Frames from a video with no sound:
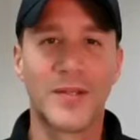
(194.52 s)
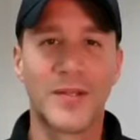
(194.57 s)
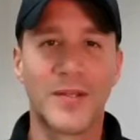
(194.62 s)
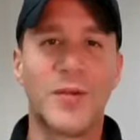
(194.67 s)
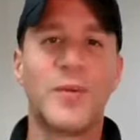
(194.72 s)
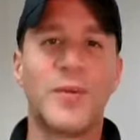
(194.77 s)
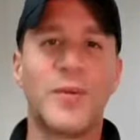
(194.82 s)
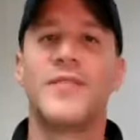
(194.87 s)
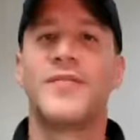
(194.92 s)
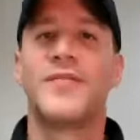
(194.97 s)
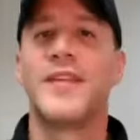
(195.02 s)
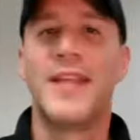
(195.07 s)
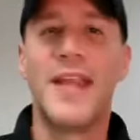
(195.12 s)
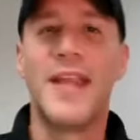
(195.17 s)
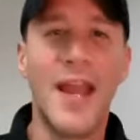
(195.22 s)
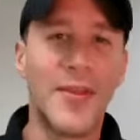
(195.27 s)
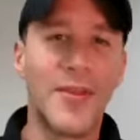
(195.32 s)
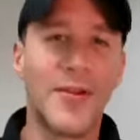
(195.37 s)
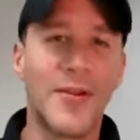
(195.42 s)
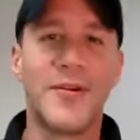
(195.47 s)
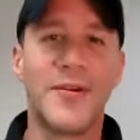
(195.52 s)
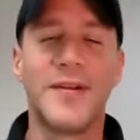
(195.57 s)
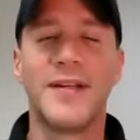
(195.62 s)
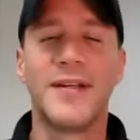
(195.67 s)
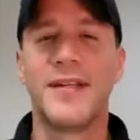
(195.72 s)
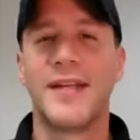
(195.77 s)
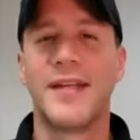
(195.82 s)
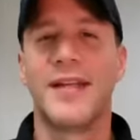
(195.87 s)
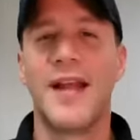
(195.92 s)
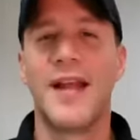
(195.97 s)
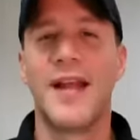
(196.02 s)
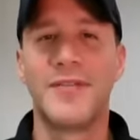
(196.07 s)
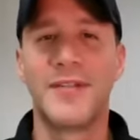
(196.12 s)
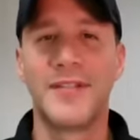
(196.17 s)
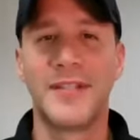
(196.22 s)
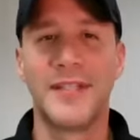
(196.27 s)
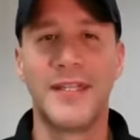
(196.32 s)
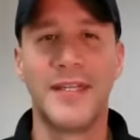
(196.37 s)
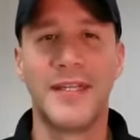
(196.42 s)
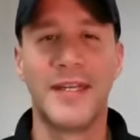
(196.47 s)
So we lived together, and
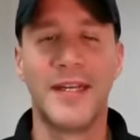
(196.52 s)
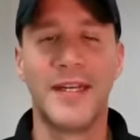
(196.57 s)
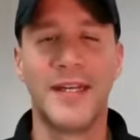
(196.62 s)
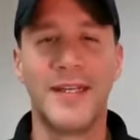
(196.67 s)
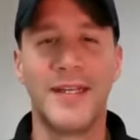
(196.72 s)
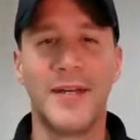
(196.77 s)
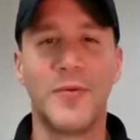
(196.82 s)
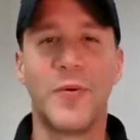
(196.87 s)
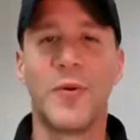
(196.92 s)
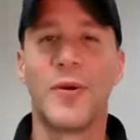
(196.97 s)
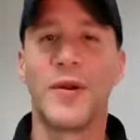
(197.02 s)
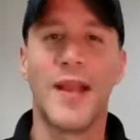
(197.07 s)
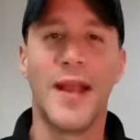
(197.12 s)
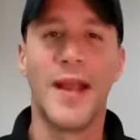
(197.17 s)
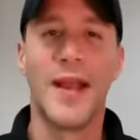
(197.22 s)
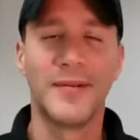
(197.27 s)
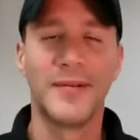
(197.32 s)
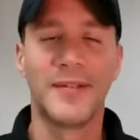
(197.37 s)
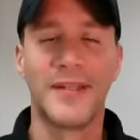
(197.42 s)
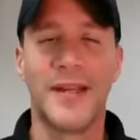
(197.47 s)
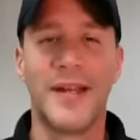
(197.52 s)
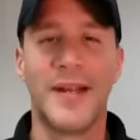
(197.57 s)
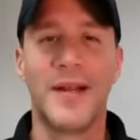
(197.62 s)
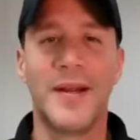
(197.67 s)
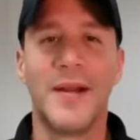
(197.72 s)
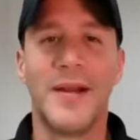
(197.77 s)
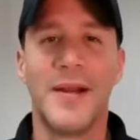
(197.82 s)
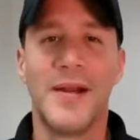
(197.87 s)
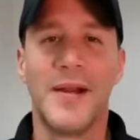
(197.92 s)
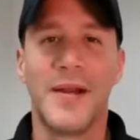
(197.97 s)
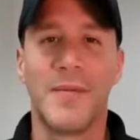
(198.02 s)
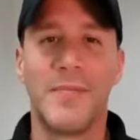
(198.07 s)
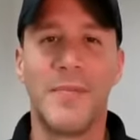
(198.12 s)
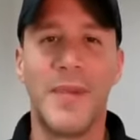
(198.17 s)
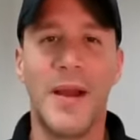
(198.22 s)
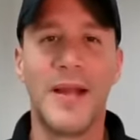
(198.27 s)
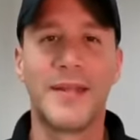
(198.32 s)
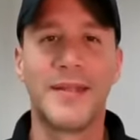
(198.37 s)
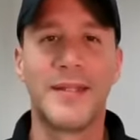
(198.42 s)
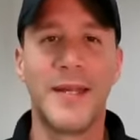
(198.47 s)
obviously it didn't work out.
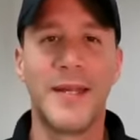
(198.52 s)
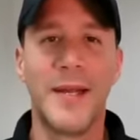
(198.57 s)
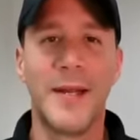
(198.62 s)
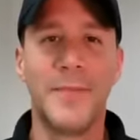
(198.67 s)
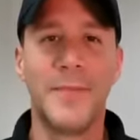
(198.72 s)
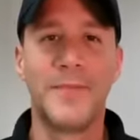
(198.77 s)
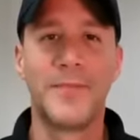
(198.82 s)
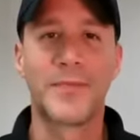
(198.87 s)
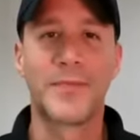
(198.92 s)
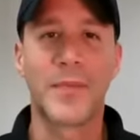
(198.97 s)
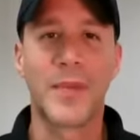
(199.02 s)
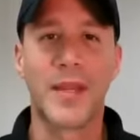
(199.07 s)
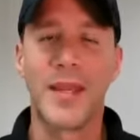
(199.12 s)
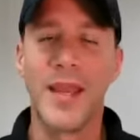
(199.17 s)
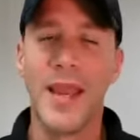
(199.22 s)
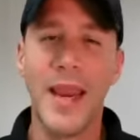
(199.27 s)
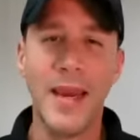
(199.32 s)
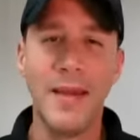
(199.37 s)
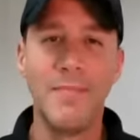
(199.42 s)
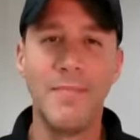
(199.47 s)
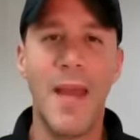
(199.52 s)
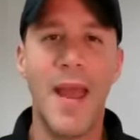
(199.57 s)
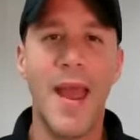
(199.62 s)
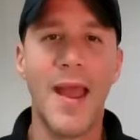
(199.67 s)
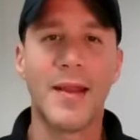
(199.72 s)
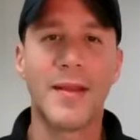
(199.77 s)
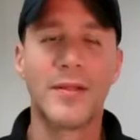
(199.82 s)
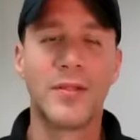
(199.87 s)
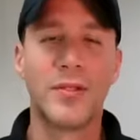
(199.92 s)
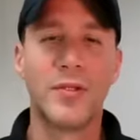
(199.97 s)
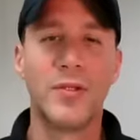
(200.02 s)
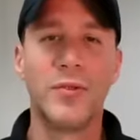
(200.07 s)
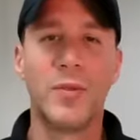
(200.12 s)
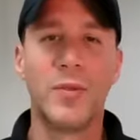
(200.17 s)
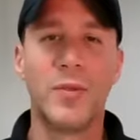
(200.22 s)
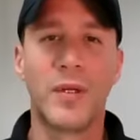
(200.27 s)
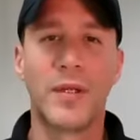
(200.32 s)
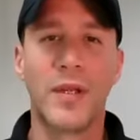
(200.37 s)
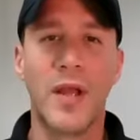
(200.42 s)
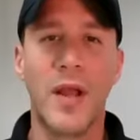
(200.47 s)
But came back
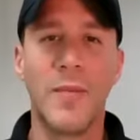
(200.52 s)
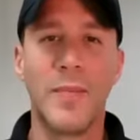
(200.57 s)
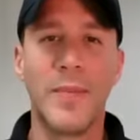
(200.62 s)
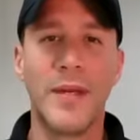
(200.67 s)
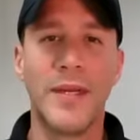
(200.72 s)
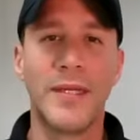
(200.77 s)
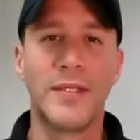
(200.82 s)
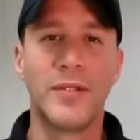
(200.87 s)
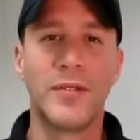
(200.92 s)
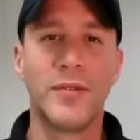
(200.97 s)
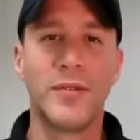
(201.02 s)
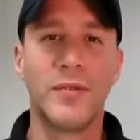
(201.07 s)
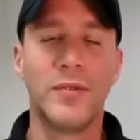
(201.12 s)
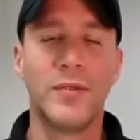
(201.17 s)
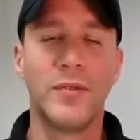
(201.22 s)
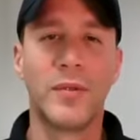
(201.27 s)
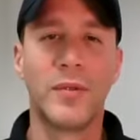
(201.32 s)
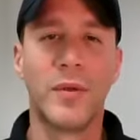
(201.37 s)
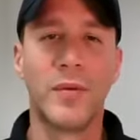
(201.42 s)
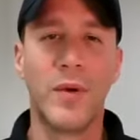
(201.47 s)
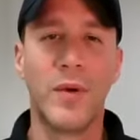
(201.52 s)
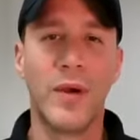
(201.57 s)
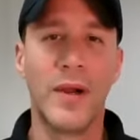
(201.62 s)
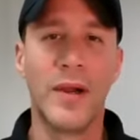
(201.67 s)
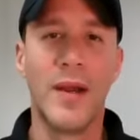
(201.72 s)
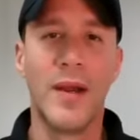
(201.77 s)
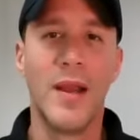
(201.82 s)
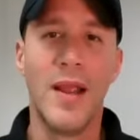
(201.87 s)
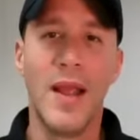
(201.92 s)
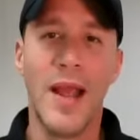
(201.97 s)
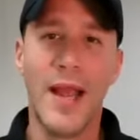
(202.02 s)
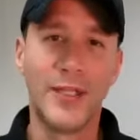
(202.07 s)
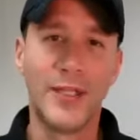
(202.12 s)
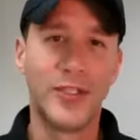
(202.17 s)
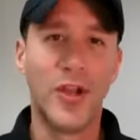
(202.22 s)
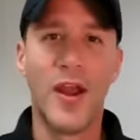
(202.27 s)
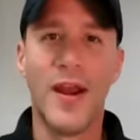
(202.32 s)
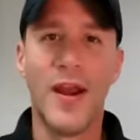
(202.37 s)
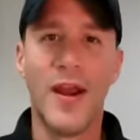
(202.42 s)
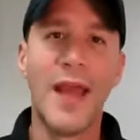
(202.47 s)
to a company where I
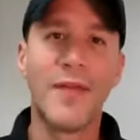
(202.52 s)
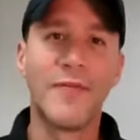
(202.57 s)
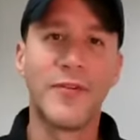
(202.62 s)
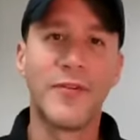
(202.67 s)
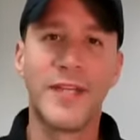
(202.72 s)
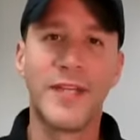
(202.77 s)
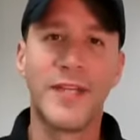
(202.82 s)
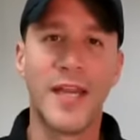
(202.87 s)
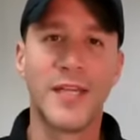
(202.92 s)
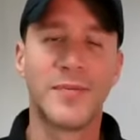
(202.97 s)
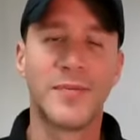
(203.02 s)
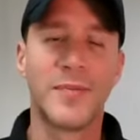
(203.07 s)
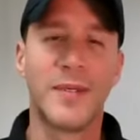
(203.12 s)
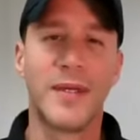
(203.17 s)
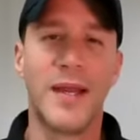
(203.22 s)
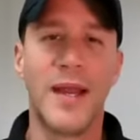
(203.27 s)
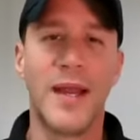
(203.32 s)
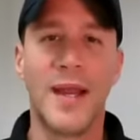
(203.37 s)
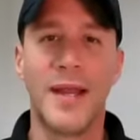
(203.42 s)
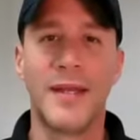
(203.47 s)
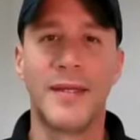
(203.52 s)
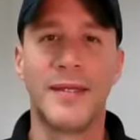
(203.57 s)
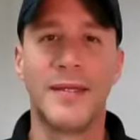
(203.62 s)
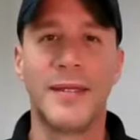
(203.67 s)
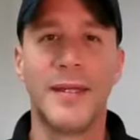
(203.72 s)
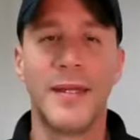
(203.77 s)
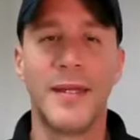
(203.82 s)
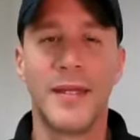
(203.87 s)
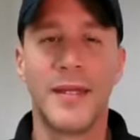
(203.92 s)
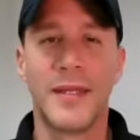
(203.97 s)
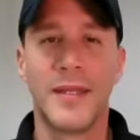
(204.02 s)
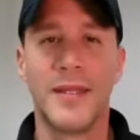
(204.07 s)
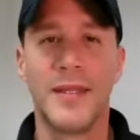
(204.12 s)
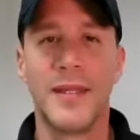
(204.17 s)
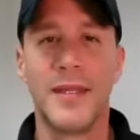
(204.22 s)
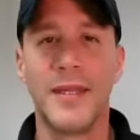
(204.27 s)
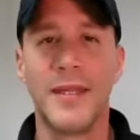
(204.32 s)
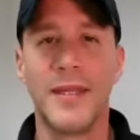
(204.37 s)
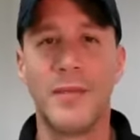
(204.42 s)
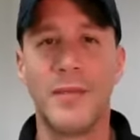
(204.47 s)
saw an advertisement on
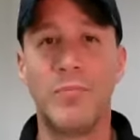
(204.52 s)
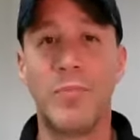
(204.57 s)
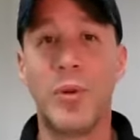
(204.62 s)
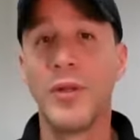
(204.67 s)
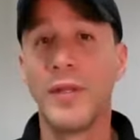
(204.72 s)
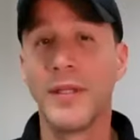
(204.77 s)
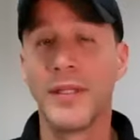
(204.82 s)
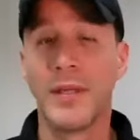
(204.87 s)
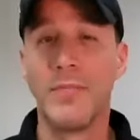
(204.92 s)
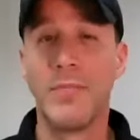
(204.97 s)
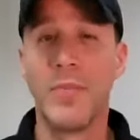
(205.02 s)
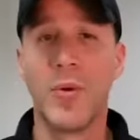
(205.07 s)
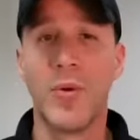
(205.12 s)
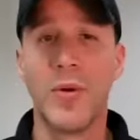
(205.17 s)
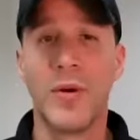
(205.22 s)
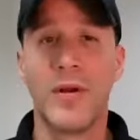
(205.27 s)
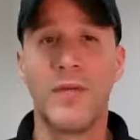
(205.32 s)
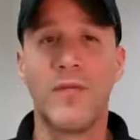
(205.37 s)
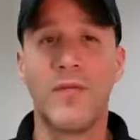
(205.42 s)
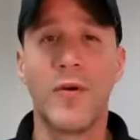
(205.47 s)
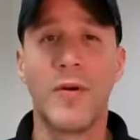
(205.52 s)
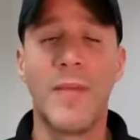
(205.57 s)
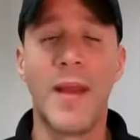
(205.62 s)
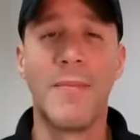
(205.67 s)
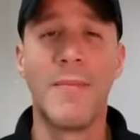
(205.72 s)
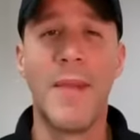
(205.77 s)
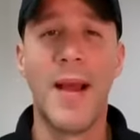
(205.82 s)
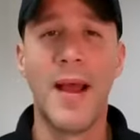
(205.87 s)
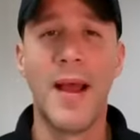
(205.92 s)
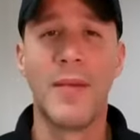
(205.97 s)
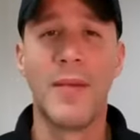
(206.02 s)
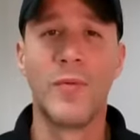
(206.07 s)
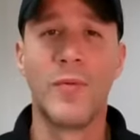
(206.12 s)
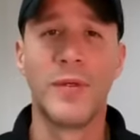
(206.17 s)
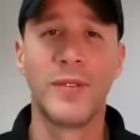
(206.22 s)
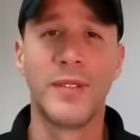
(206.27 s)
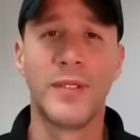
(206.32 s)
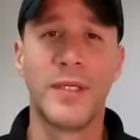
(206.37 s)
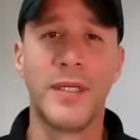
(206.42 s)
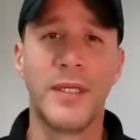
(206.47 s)
the bulletin board of where my mom
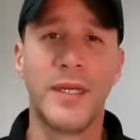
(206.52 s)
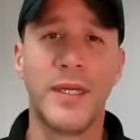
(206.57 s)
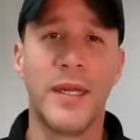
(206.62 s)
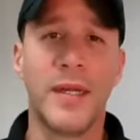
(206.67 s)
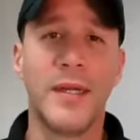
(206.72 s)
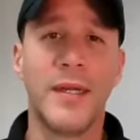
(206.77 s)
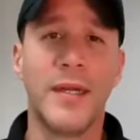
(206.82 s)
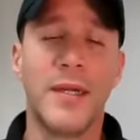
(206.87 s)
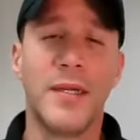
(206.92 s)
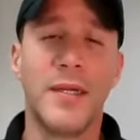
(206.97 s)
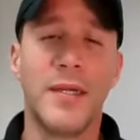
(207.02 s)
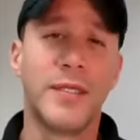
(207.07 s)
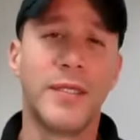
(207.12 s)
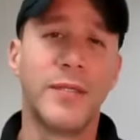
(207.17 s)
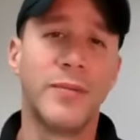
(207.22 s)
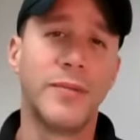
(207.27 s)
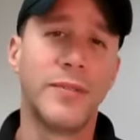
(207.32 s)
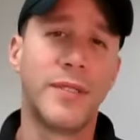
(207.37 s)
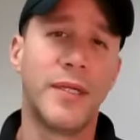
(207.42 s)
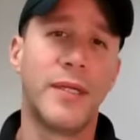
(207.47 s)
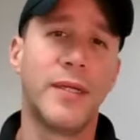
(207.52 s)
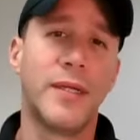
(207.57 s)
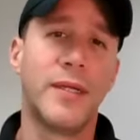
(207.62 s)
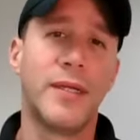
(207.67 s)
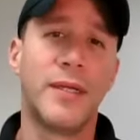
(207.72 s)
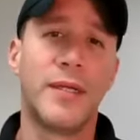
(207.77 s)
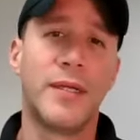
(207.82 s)
was she was a